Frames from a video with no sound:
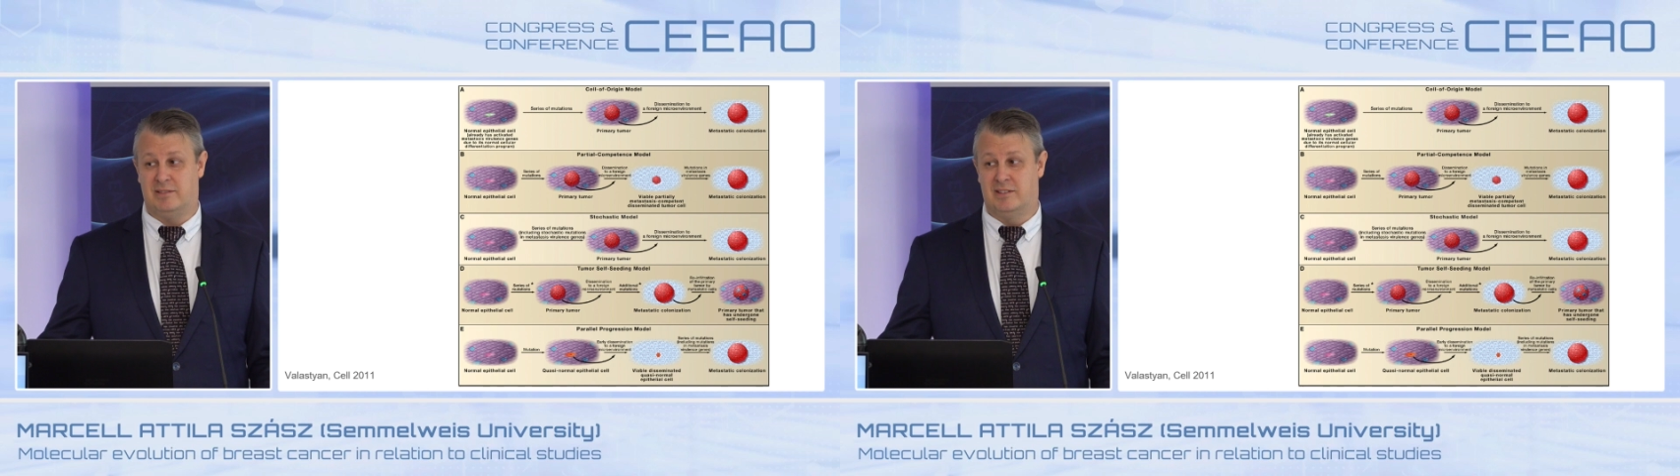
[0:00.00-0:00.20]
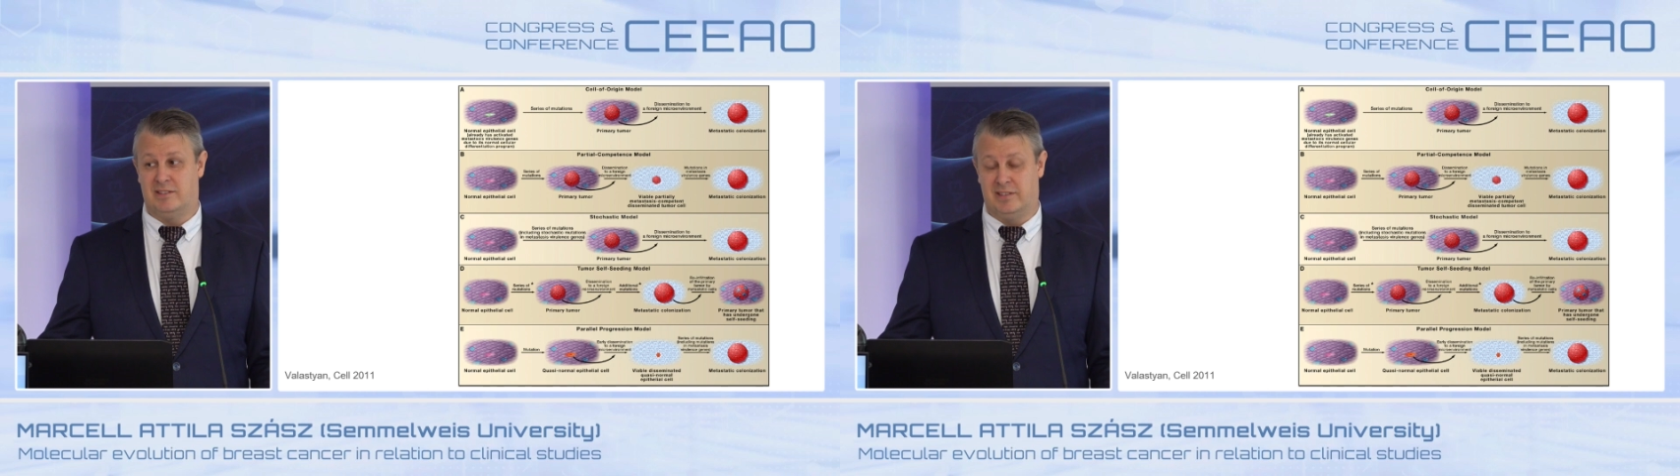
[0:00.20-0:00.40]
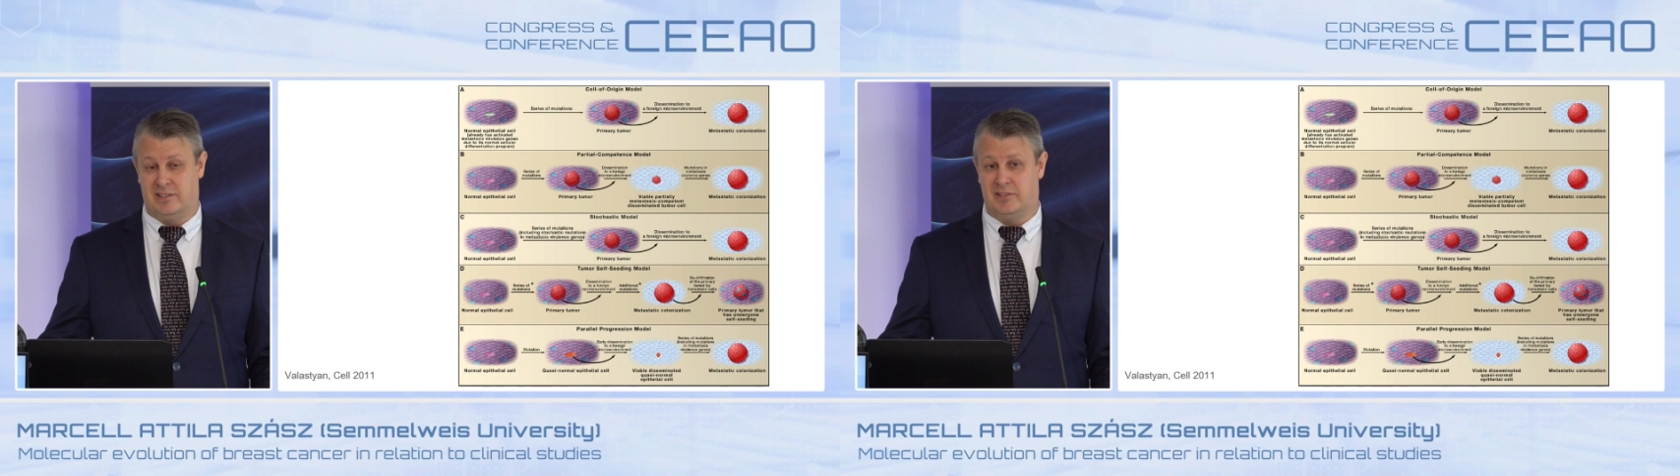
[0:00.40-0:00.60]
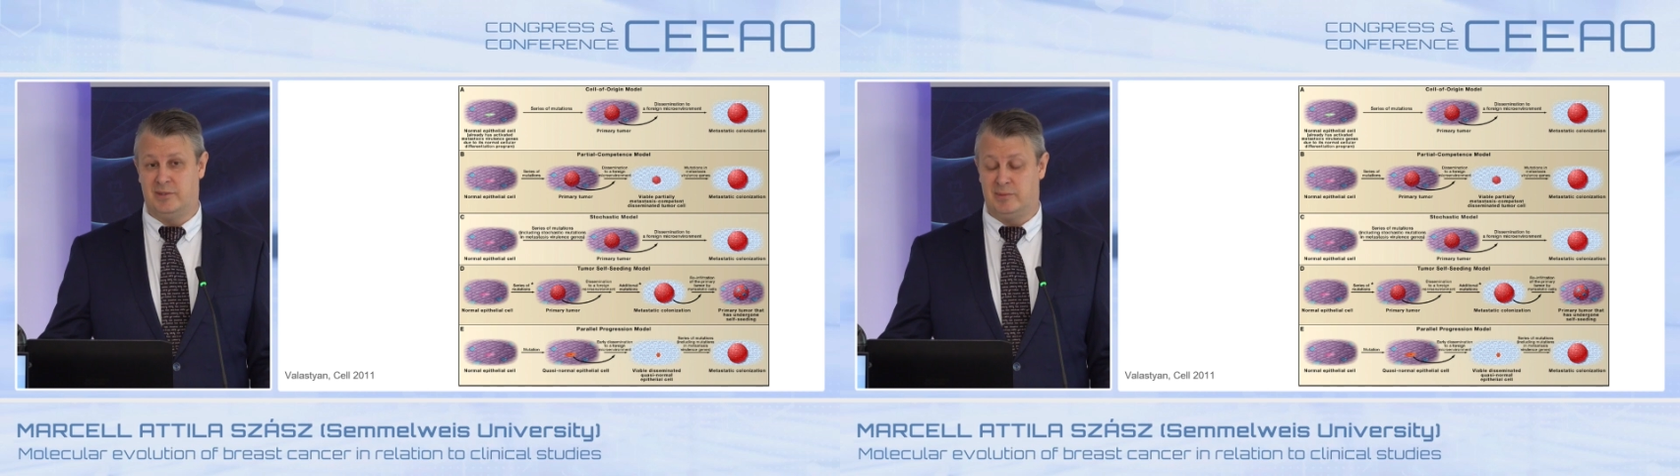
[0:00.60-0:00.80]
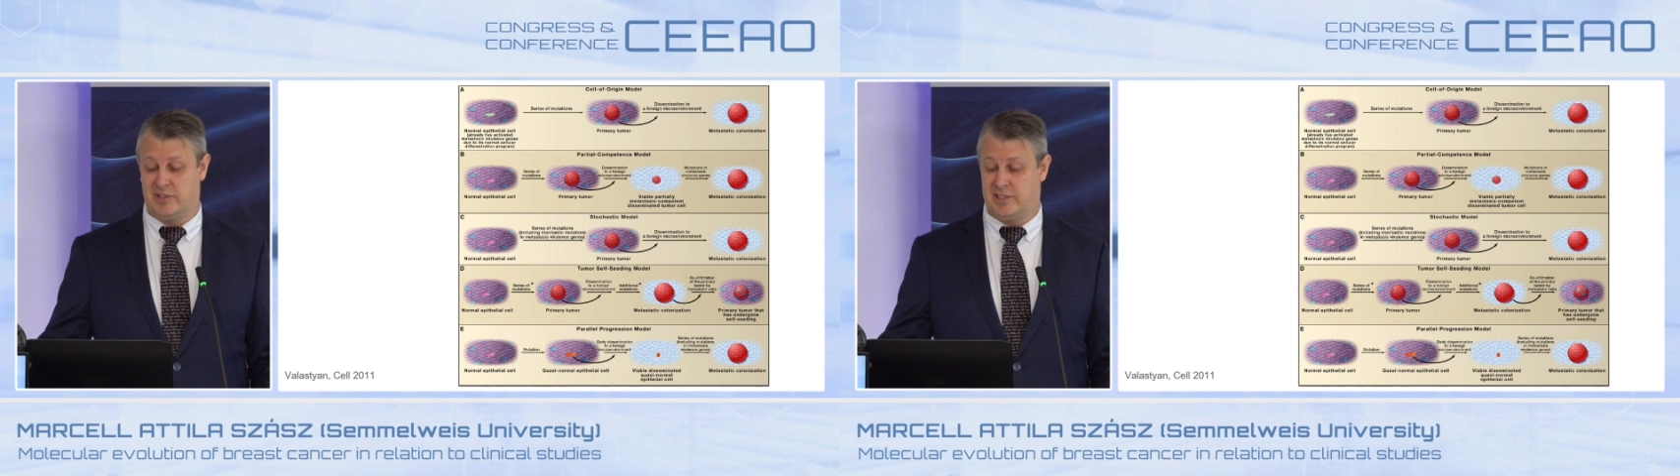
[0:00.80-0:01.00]
would turn into
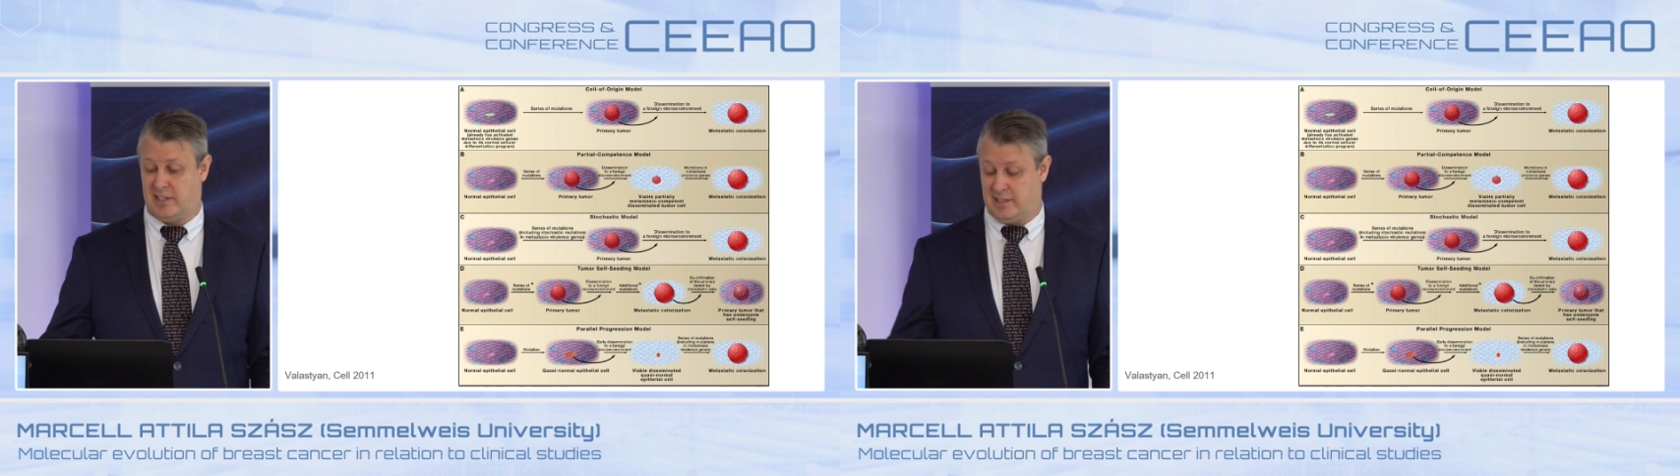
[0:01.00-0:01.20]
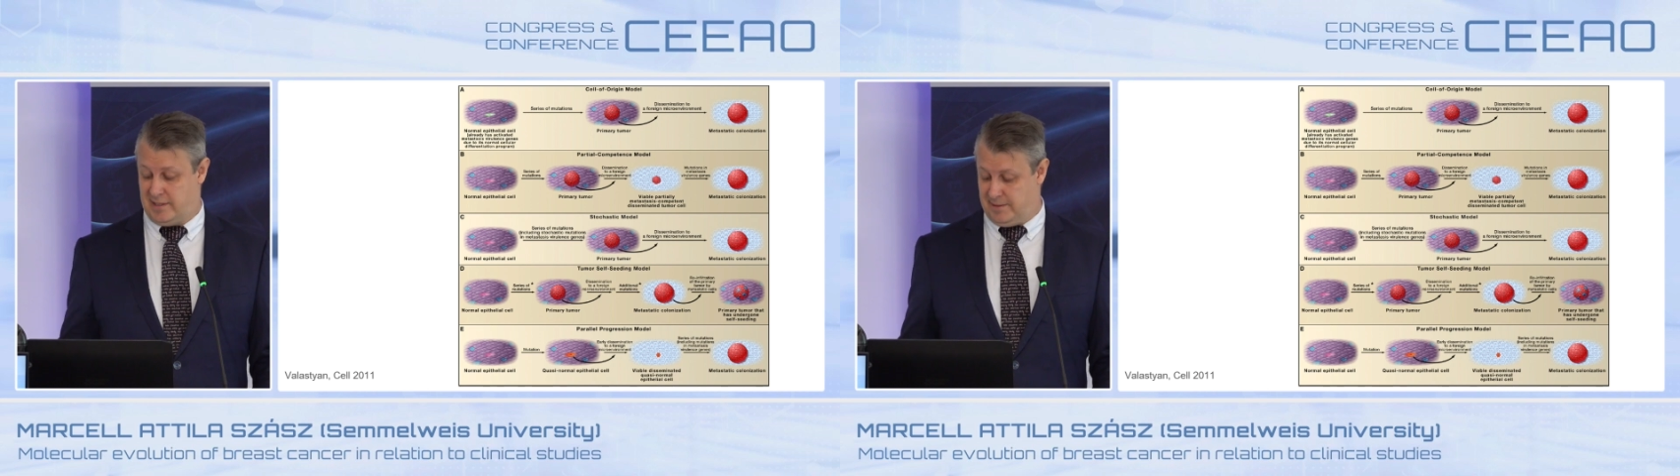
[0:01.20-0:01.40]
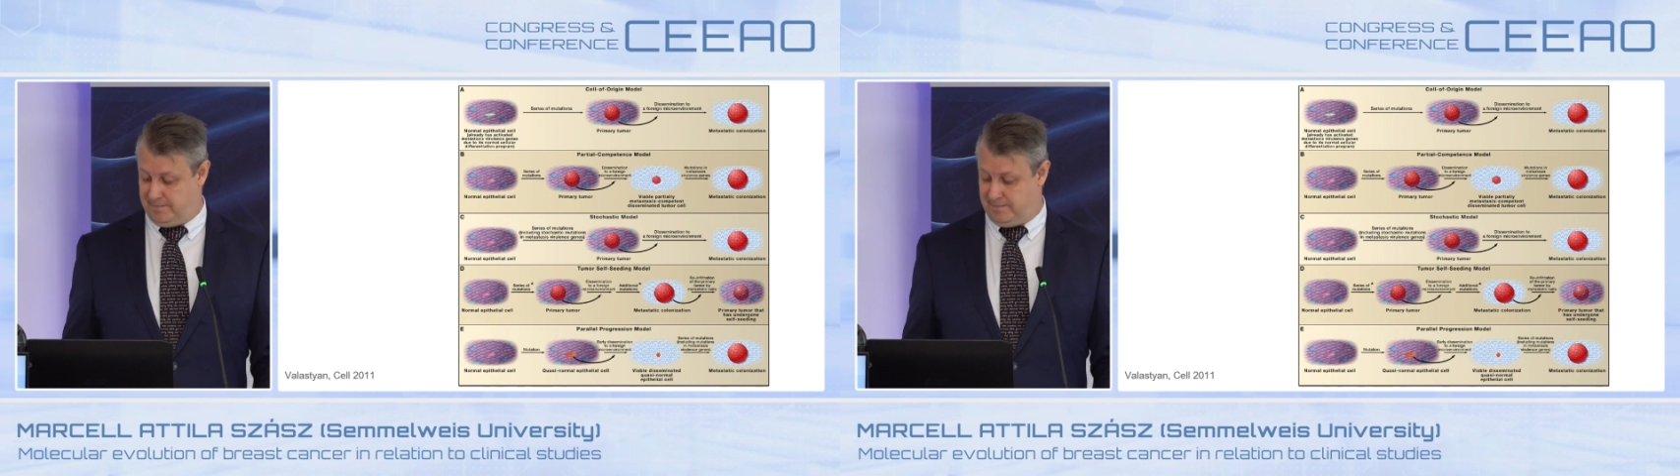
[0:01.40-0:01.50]
tumor cells.